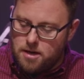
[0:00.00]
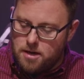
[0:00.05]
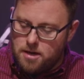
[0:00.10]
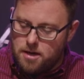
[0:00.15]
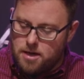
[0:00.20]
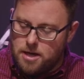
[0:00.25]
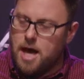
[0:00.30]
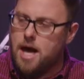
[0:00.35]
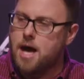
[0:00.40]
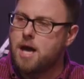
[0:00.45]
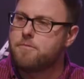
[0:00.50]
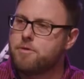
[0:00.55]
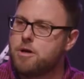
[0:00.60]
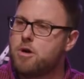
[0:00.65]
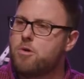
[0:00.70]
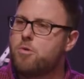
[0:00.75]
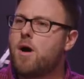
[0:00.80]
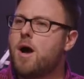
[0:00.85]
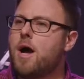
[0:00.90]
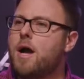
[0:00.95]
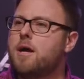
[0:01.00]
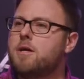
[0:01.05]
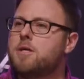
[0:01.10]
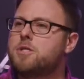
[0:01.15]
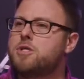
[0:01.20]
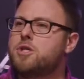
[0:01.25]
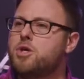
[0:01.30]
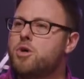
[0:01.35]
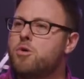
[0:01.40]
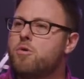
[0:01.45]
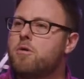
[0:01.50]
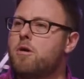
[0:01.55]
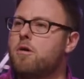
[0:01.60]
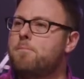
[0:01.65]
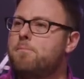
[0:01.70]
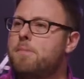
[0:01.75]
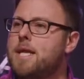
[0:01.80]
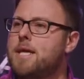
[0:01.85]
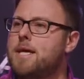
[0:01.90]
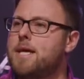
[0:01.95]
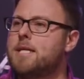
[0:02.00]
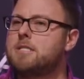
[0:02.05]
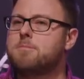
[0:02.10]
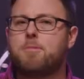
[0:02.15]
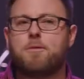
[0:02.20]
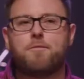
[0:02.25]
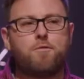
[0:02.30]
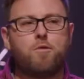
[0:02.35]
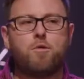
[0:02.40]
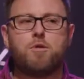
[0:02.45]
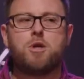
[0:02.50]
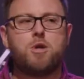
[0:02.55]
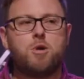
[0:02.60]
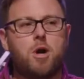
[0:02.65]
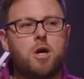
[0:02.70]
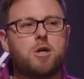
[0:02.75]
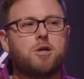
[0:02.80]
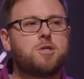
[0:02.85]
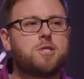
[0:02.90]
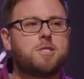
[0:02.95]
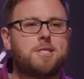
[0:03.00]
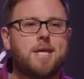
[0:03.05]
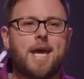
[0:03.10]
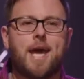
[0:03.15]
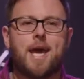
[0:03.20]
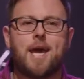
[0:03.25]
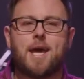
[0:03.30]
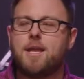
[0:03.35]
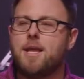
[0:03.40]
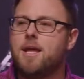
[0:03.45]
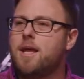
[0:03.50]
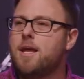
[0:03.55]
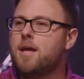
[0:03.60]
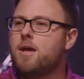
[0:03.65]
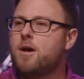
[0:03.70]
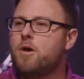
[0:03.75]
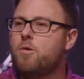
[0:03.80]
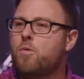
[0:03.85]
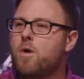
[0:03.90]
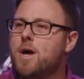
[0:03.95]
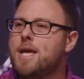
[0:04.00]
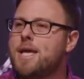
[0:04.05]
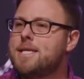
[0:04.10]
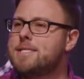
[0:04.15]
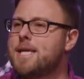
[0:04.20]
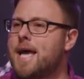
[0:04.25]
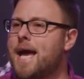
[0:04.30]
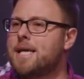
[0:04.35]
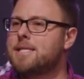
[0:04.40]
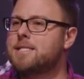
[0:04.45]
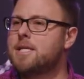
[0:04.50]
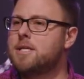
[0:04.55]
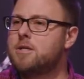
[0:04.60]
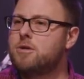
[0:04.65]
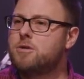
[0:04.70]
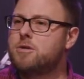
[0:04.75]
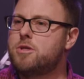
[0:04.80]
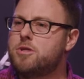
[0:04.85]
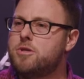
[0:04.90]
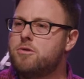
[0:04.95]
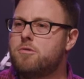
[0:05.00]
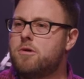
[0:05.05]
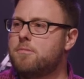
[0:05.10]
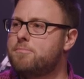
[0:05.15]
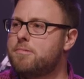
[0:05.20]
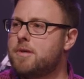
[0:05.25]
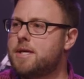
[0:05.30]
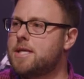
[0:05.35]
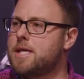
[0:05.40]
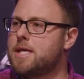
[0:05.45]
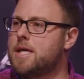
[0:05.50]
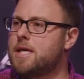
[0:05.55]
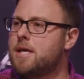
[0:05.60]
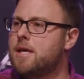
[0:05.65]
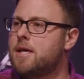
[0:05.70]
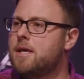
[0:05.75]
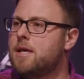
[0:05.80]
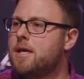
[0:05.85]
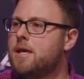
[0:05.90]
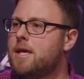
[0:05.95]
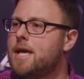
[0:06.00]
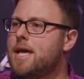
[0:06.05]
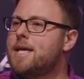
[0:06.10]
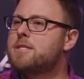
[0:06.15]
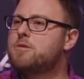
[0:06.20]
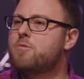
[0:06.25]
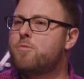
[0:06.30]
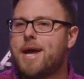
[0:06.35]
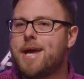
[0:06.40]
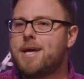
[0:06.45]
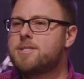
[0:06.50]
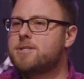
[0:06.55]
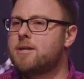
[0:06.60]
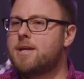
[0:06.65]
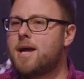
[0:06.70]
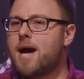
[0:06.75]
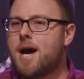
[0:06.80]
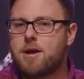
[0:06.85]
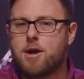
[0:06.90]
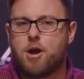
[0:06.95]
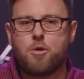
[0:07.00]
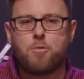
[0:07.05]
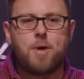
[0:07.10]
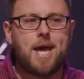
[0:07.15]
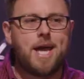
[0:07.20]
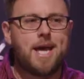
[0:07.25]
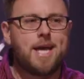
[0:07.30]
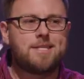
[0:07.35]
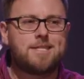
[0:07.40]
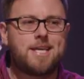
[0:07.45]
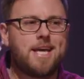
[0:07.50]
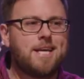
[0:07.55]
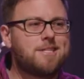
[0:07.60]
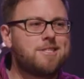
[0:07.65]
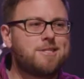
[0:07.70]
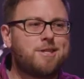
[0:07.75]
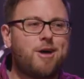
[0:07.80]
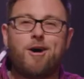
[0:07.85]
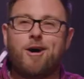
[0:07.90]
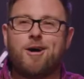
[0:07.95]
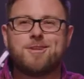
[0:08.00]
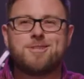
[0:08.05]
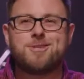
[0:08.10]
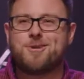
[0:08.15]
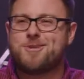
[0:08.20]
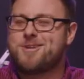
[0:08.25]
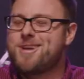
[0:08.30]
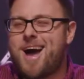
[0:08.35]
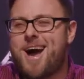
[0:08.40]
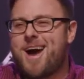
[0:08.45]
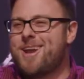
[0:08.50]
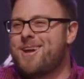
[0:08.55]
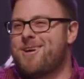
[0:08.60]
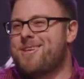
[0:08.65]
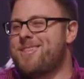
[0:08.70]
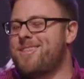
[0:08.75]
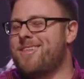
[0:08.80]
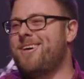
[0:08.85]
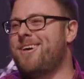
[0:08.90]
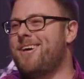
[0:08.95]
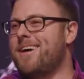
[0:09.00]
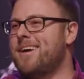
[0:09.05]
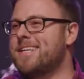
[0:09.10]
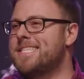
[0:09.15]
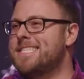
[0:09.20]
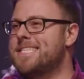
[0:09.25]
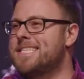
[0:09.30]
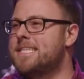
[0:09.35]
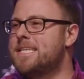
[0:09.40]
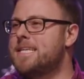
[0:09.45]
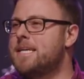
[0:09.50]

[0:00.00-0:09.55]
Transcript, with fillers: God requires your obedience before you understand what He's asking you to do completely. His ways are not our ways, His thoughts are not our thoughts.